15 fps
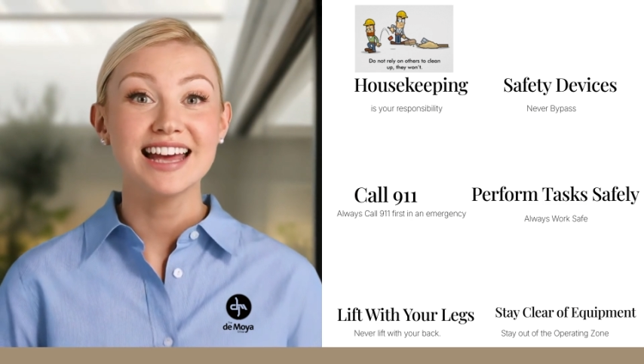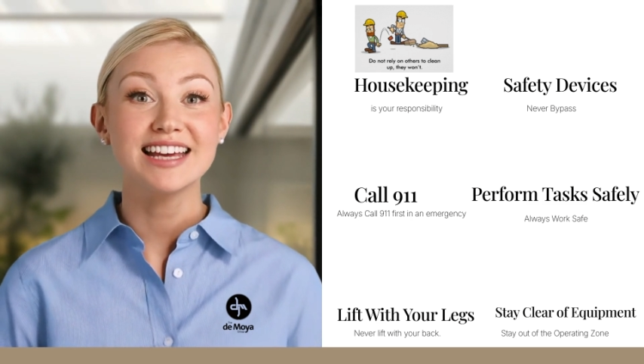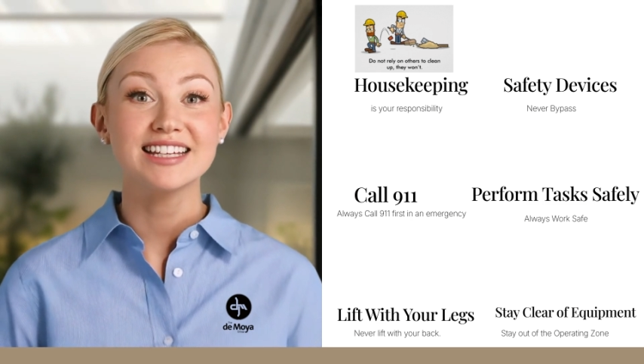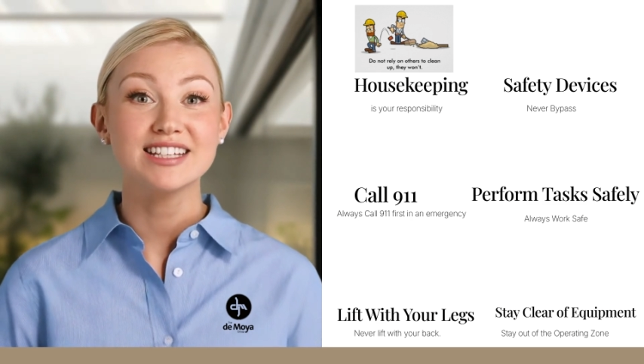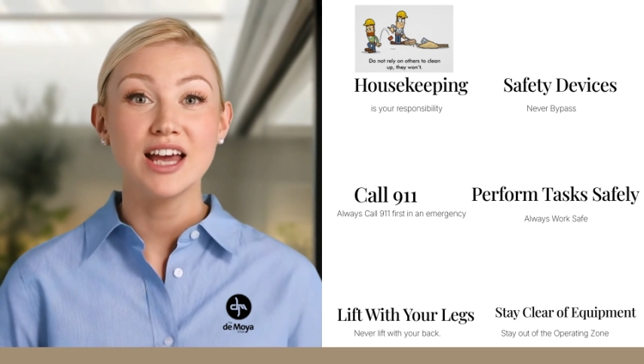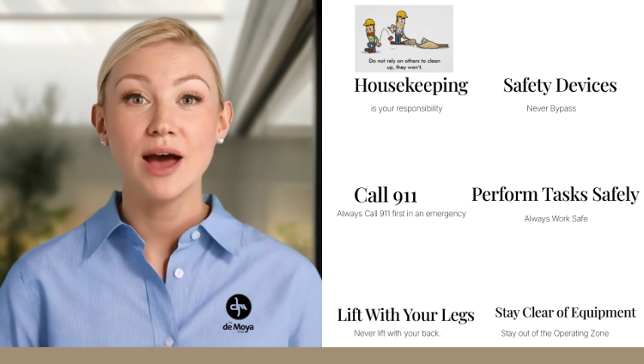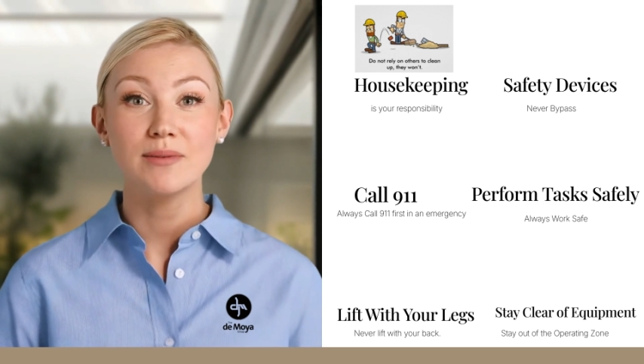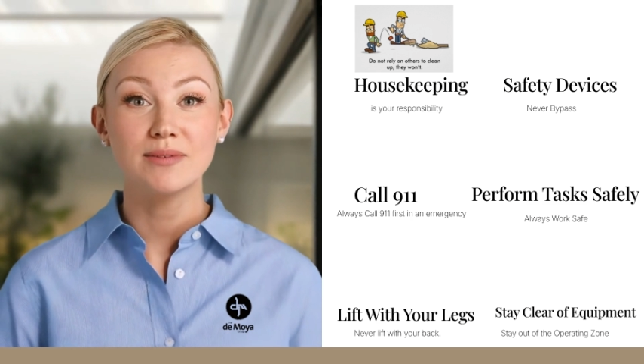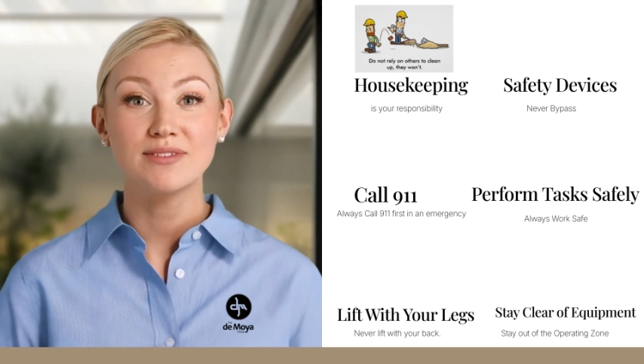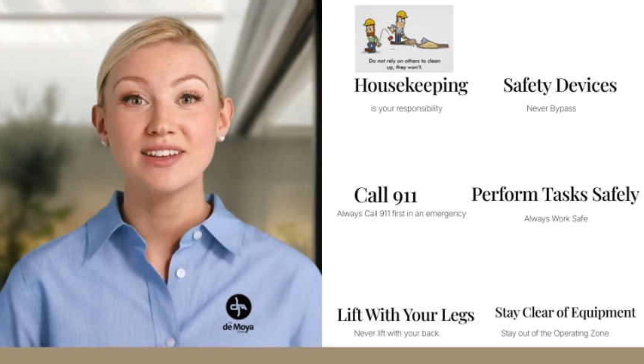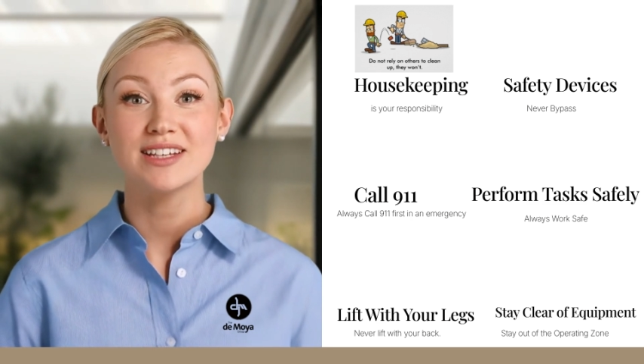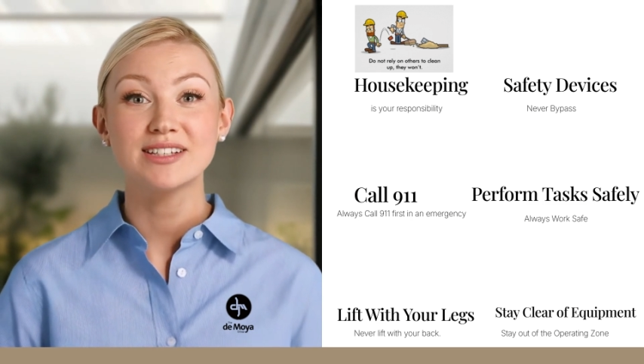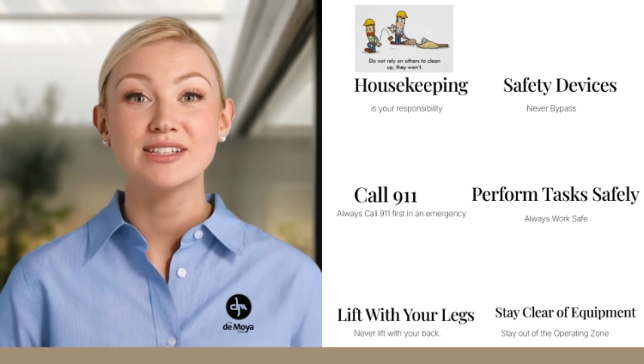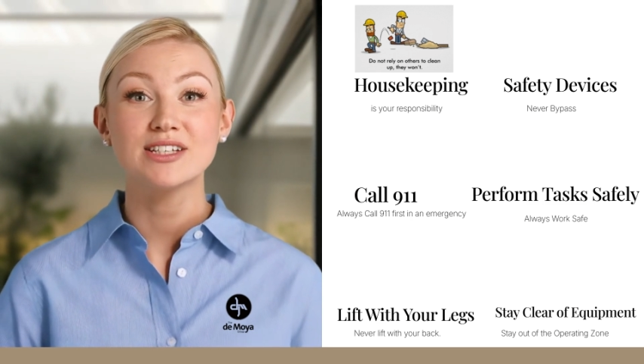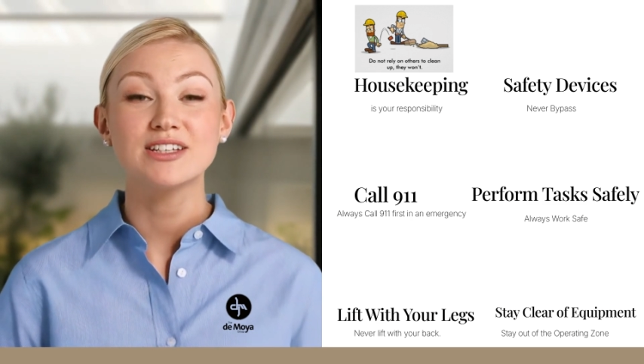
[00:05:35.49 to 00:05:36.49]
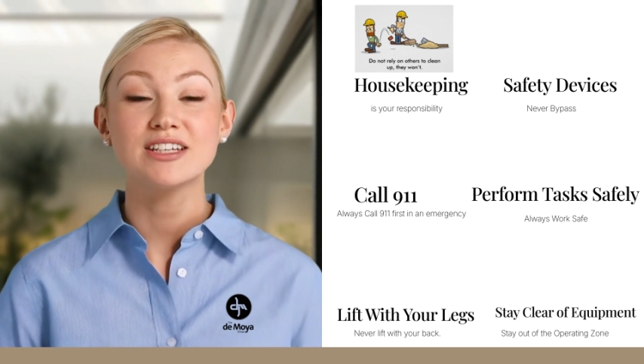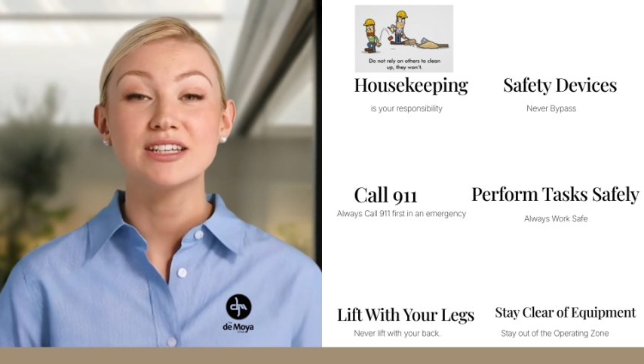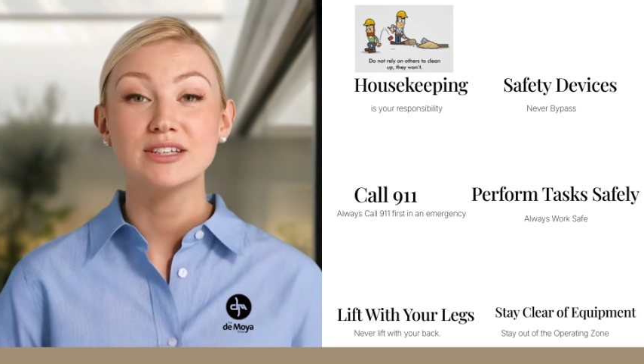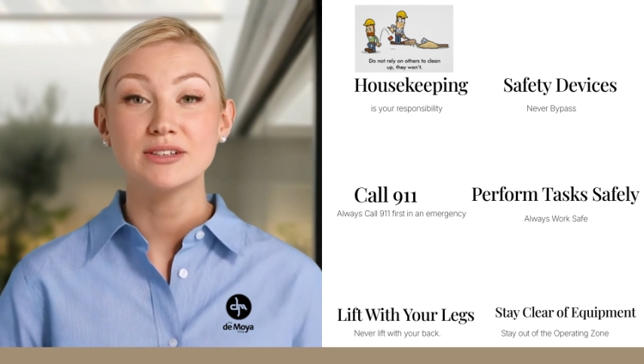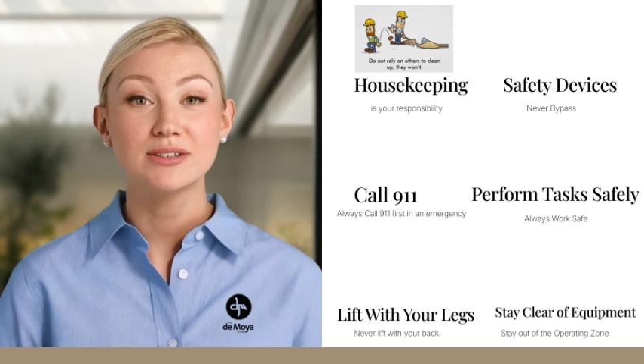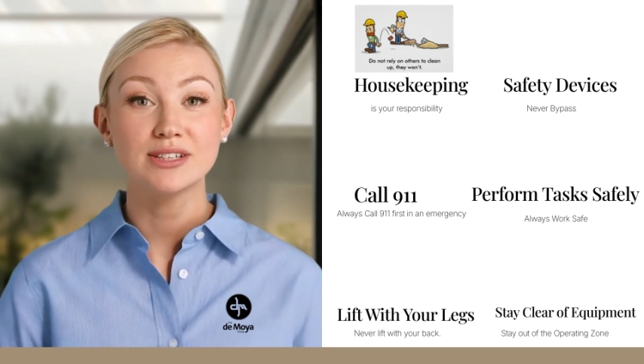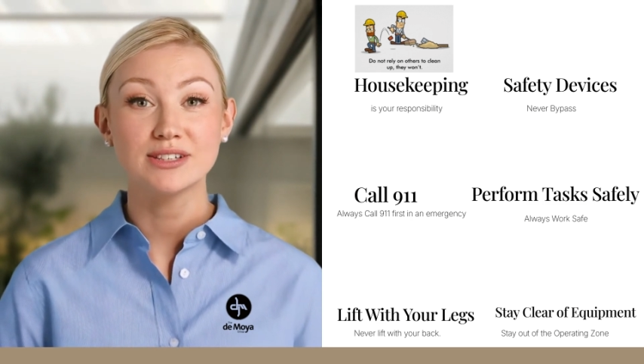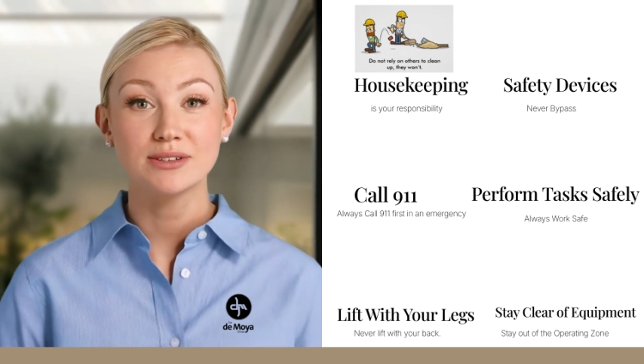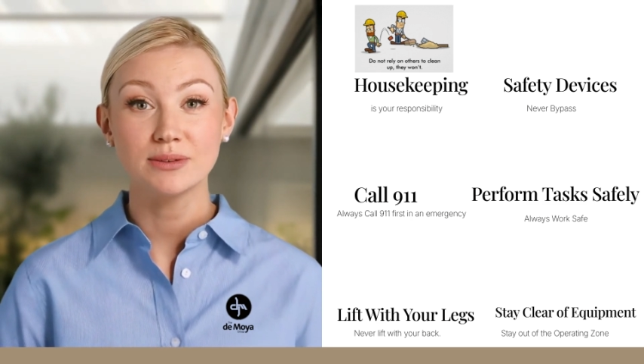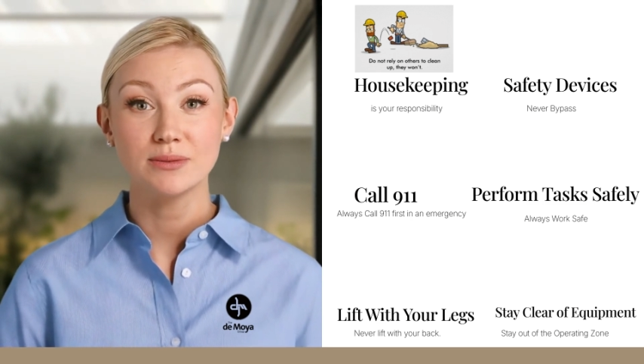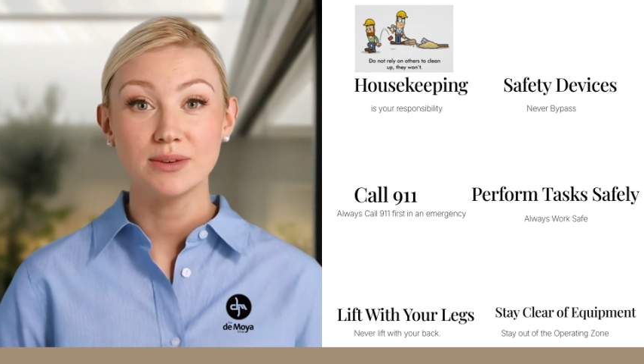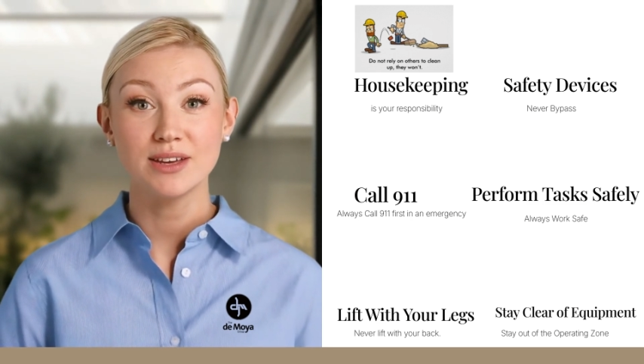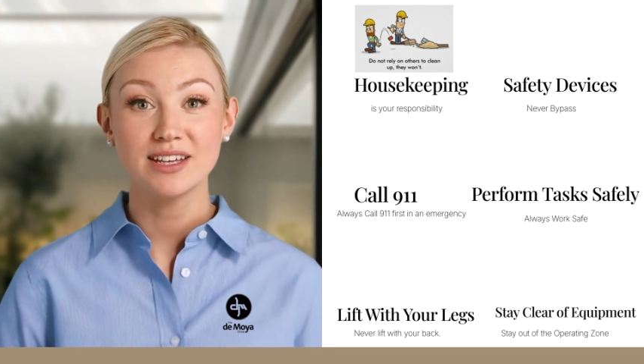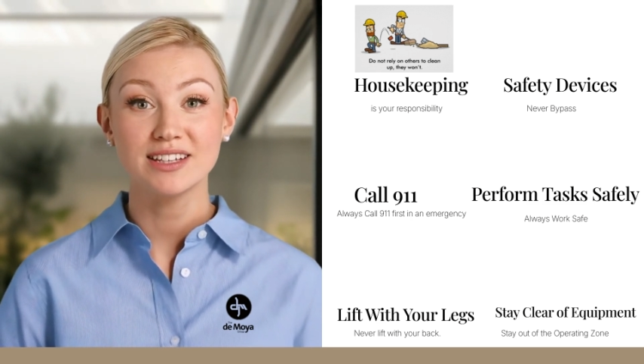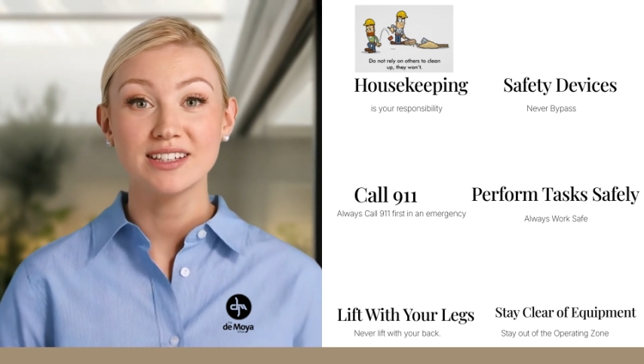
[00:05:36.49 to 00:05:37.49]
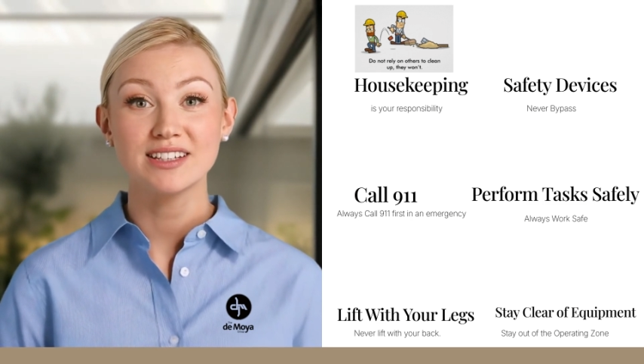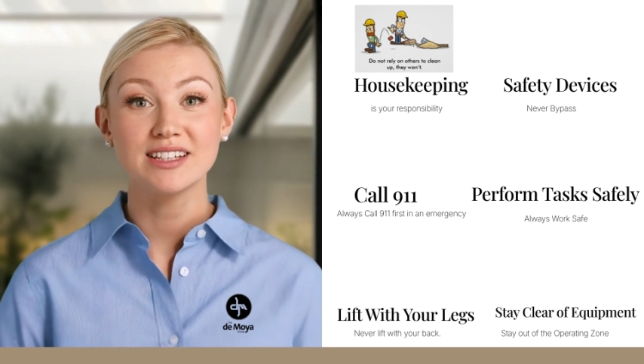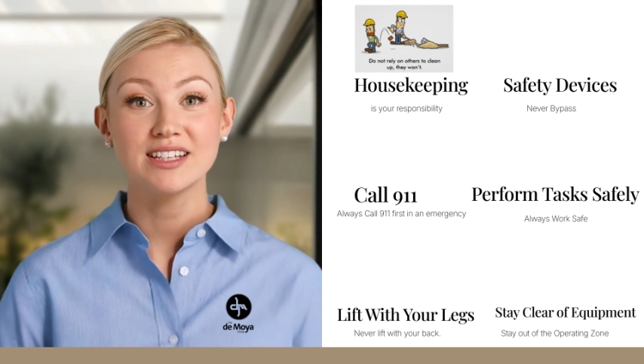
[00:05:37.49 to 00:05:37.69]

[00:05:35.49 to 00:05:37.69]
on top of it during the course of the work.